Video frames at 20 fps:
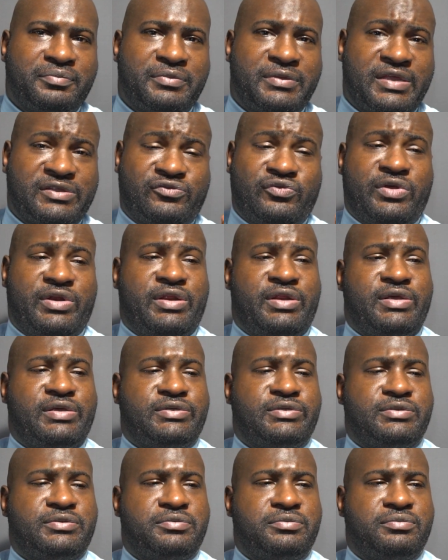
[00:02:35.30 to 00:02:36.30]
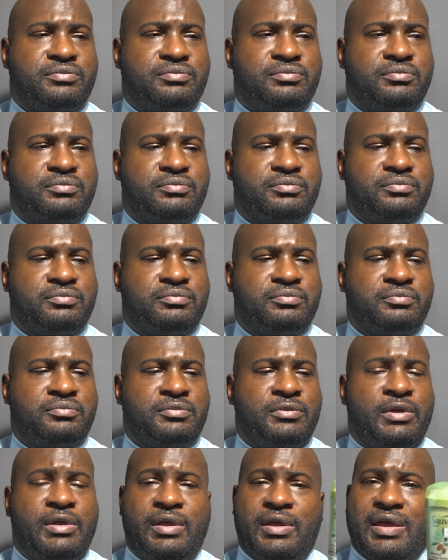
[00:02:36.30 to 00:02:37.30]
That's what it is.
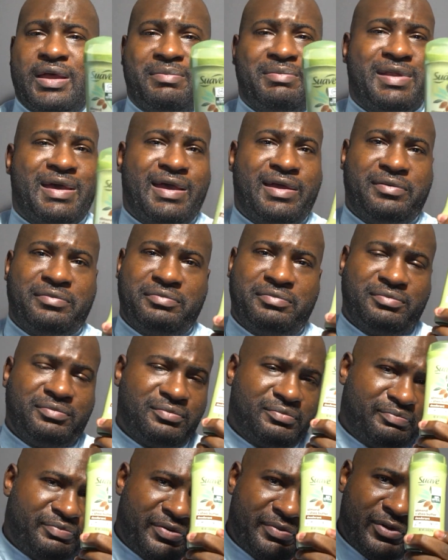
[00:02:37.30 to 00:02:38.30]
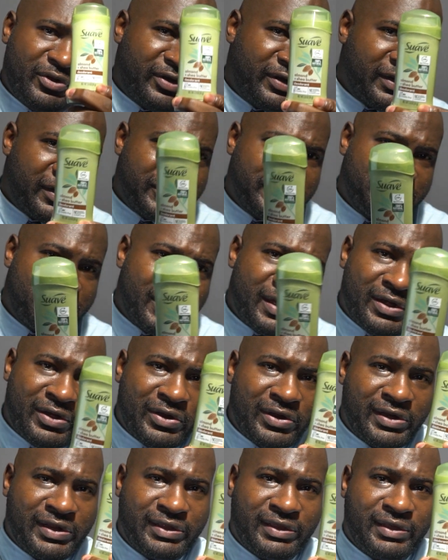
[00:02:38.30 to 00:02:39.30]
I'm not promoting this brand or
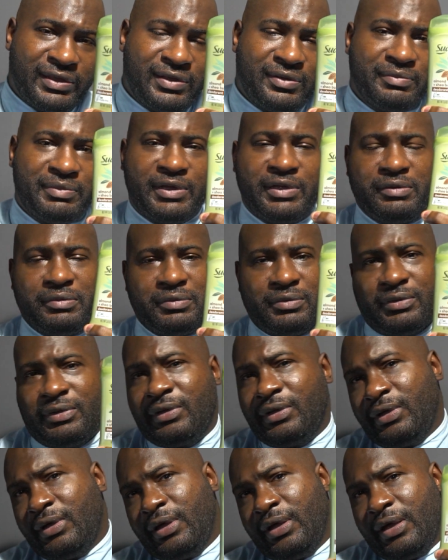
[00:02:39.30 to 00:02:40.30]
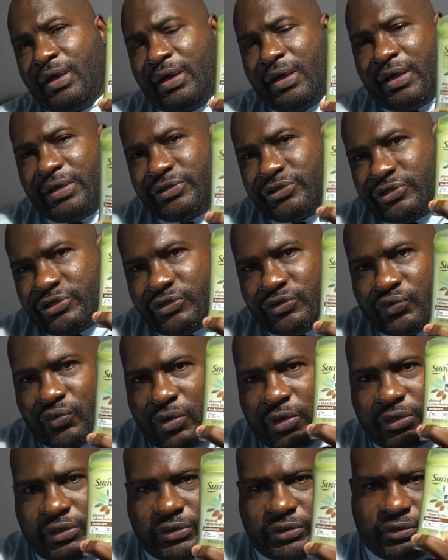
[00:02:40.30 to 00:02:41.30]
anything, but just
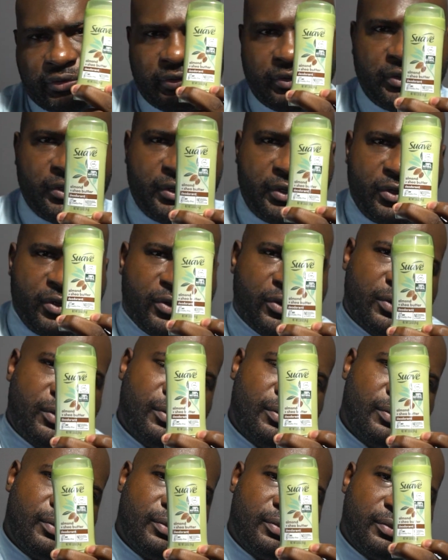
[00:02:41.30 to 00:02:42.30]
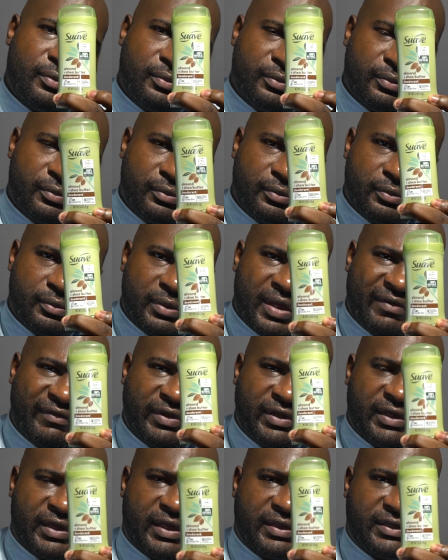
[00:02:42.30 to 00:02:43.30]
want you to know. Have a
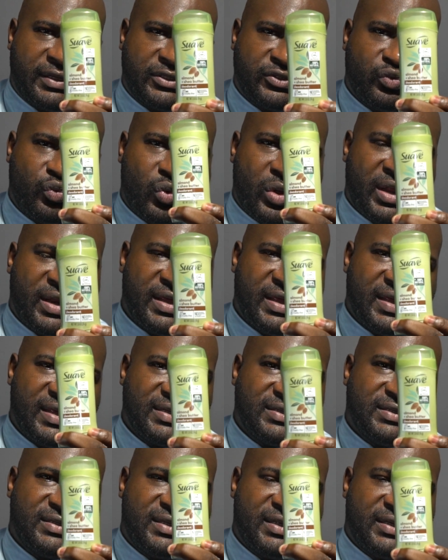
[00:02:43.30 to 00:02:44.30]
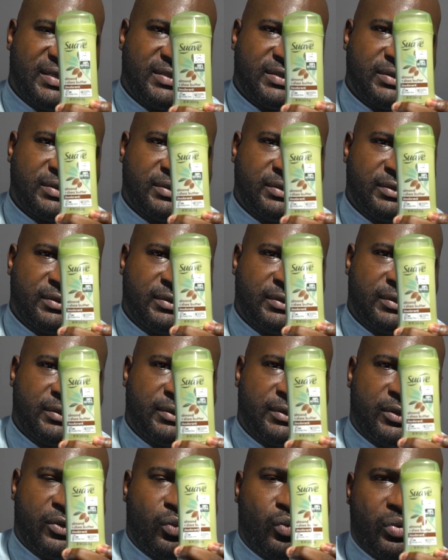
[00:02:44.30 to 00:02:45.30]
look at this. What is this?
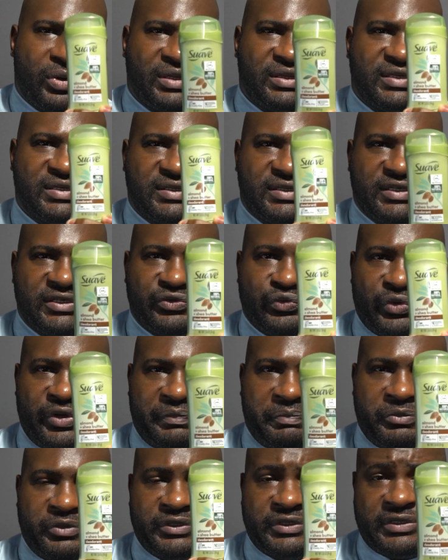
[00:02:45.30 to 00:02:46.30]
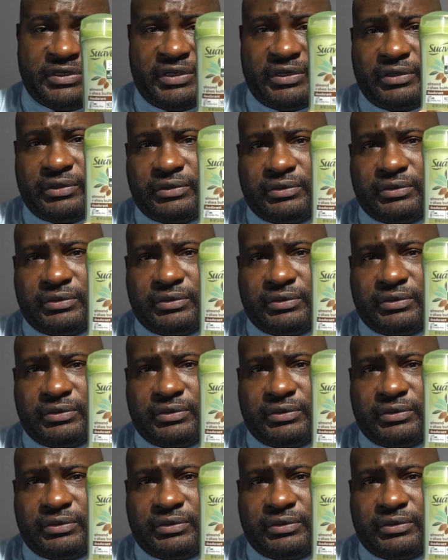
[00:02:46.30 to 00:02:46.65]
What does this represent?